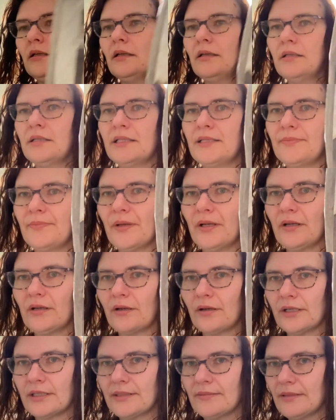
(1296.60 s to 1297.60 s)
Spirit of
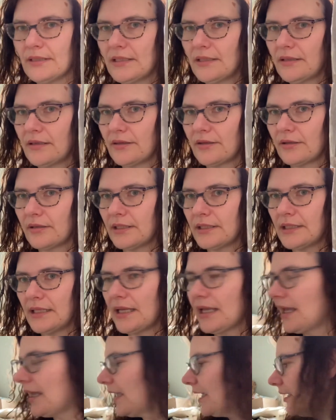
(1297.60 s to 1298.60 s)
Christmas, another Lizzie
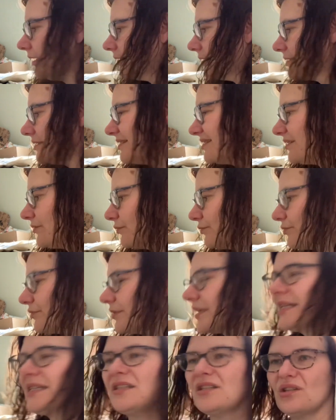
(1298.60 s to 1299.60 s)
Kate. This is a
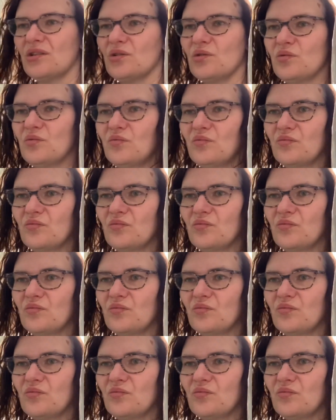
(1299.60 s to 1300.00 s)
redo.